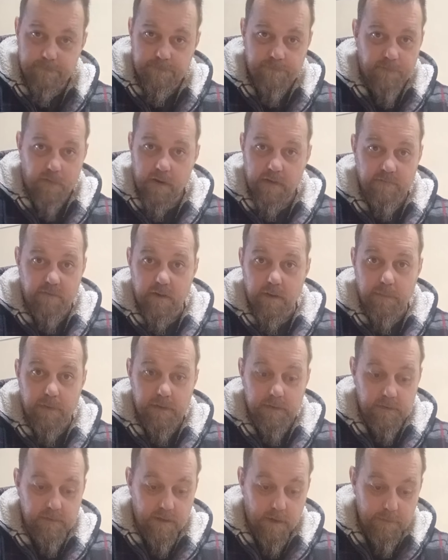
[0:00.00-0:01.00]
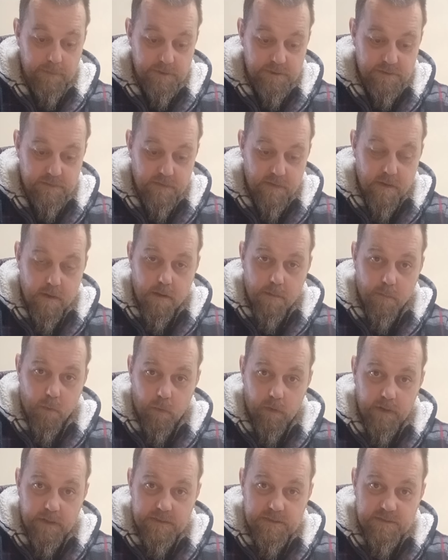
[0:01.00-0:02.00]
Very, very badly damaged. But
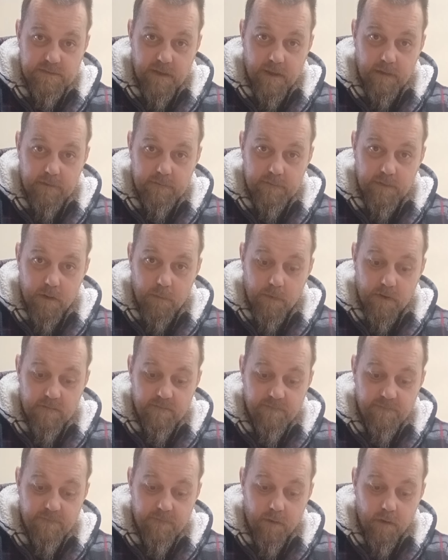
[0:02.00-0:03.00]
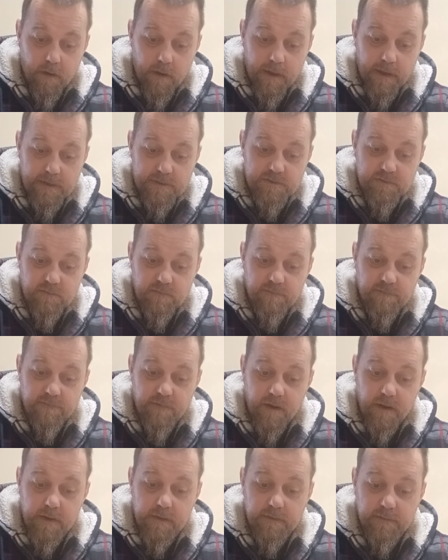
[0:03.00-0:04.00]
when I stand, now my foot has to
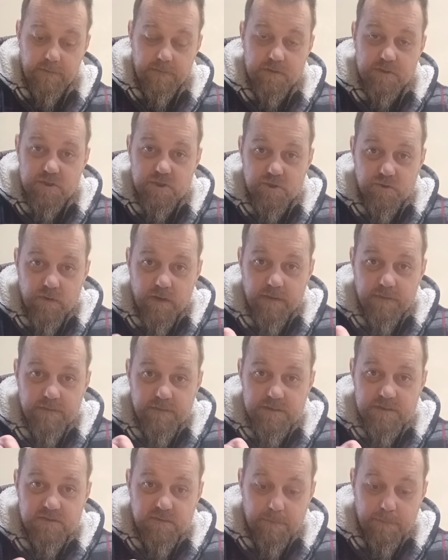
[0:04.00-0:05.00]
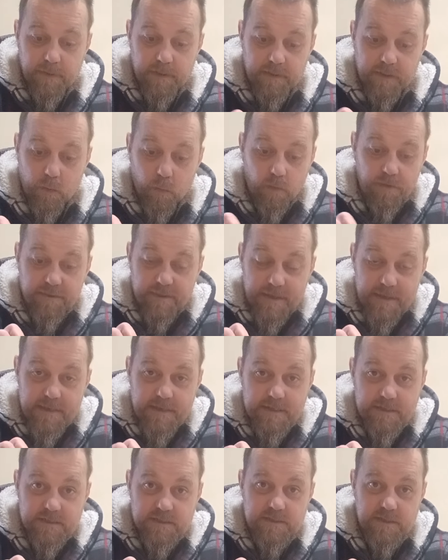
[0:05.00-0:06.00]
find the strength and stability within
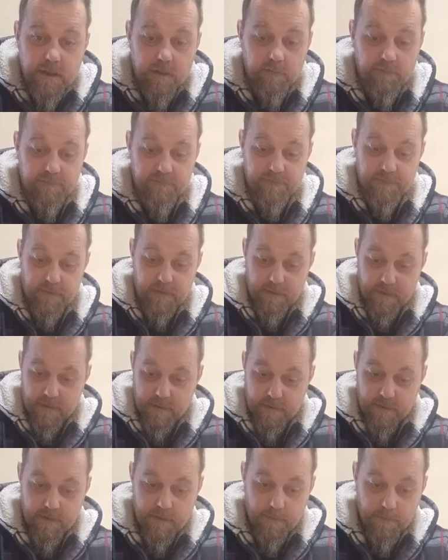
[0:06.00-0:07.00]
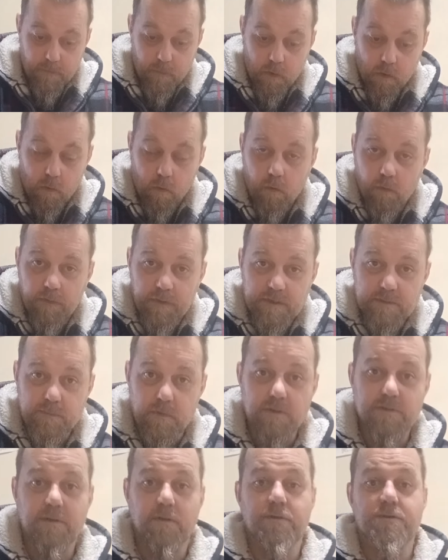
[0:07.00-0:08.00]
itself. Yep, all these
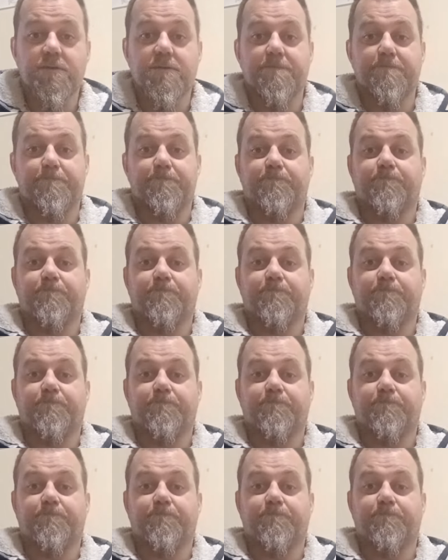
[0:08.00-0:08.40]
muscles.